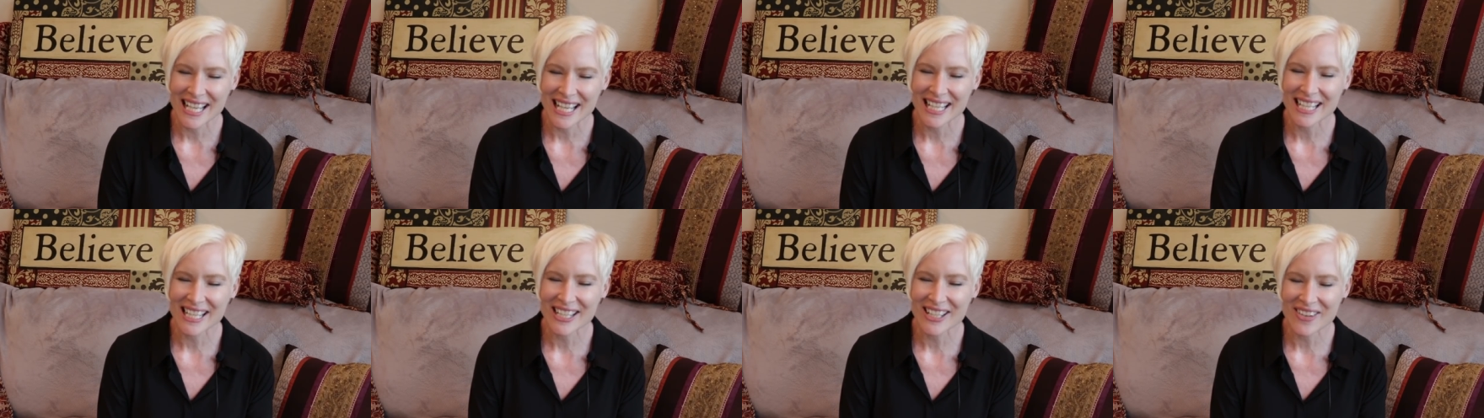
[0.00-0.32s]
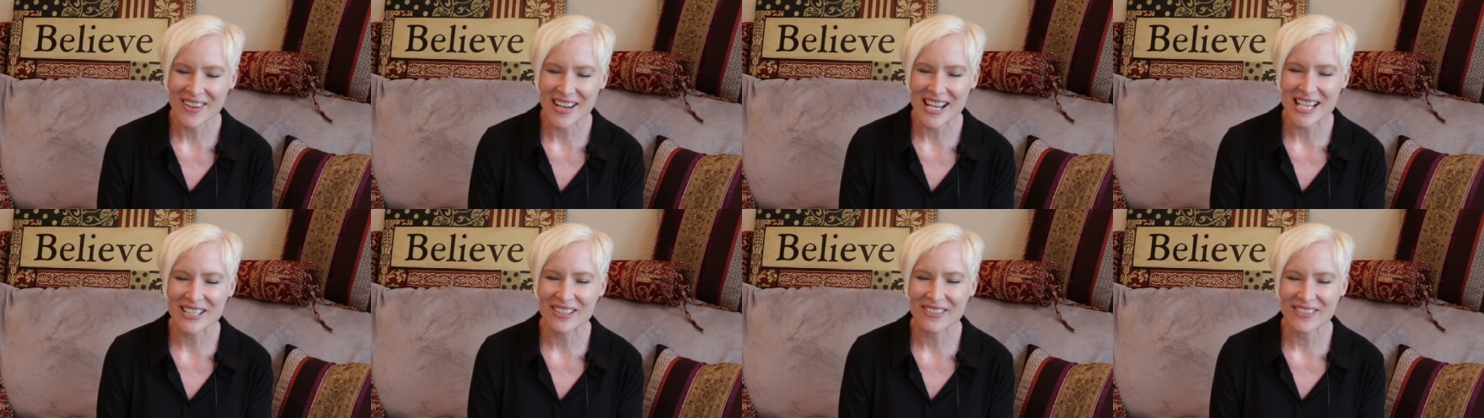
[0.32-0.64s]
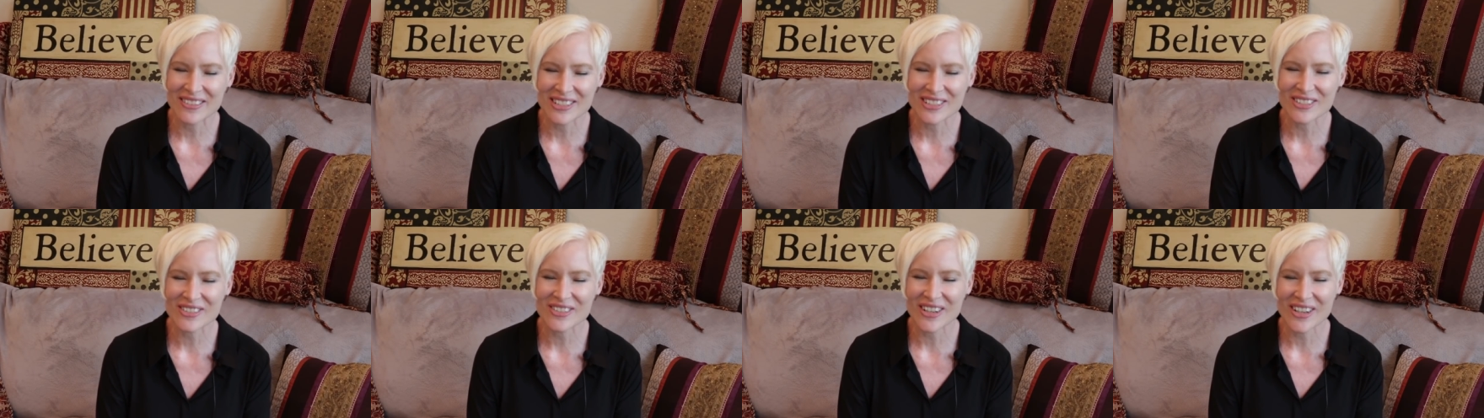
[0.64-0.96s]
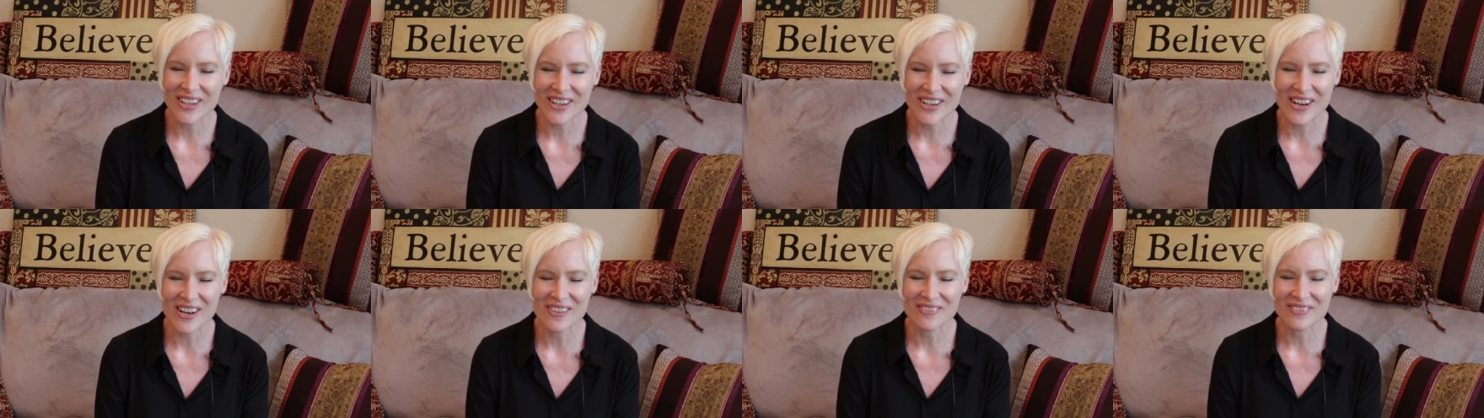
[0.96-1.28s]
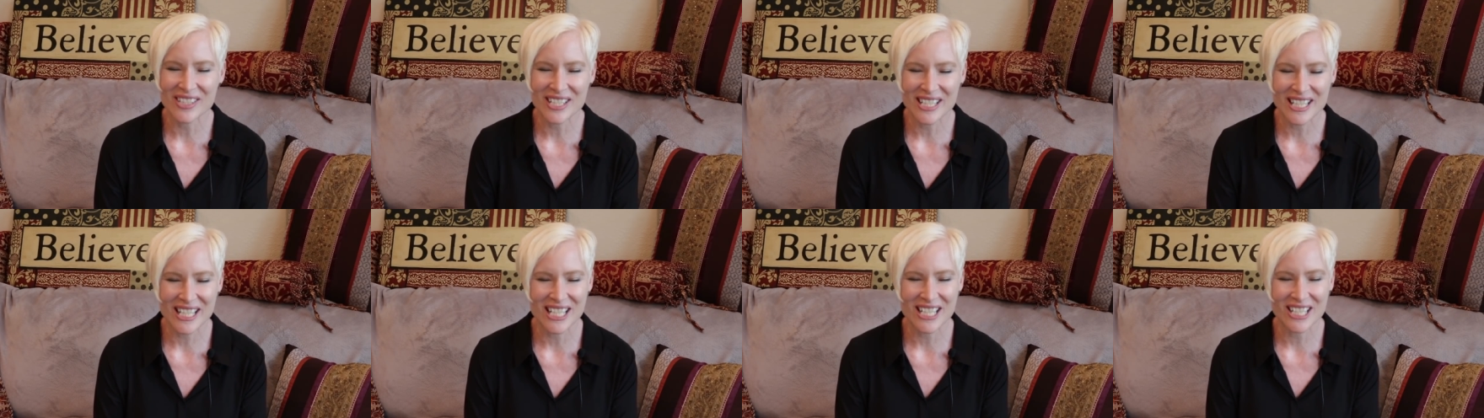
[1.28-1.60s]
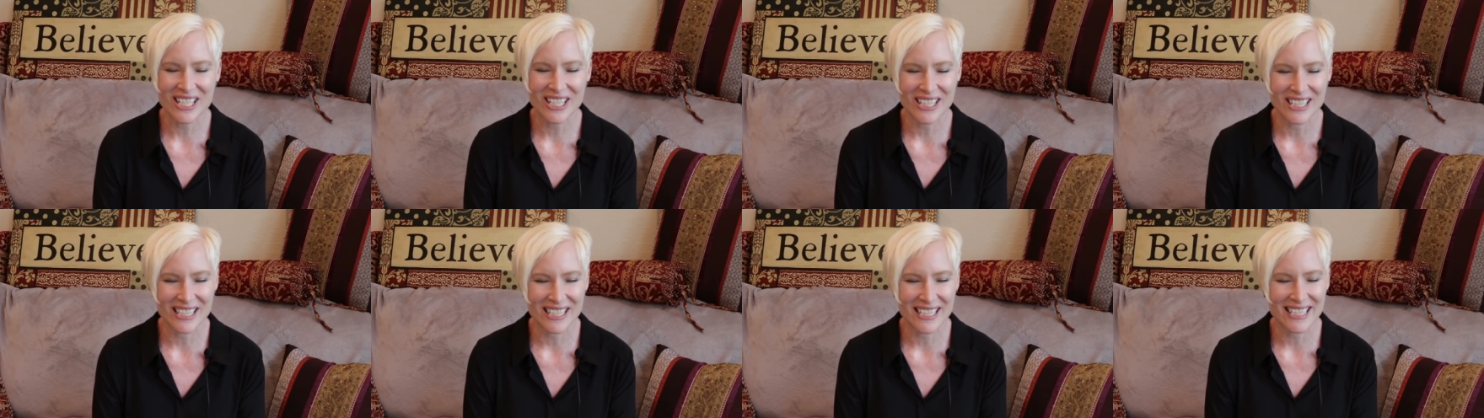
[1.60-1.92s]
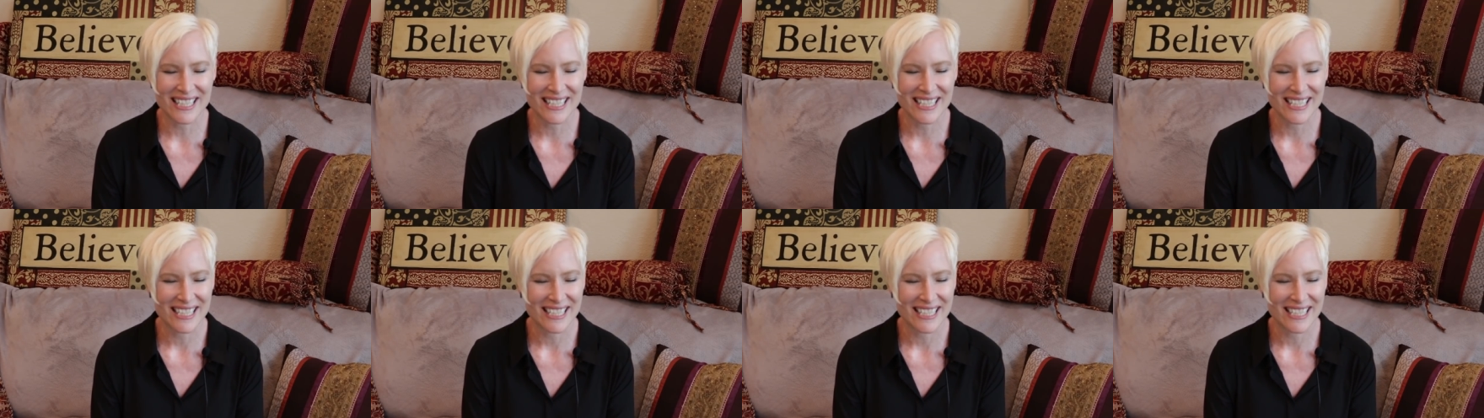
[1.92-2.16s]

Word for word: You know, I do enjoy our conversations.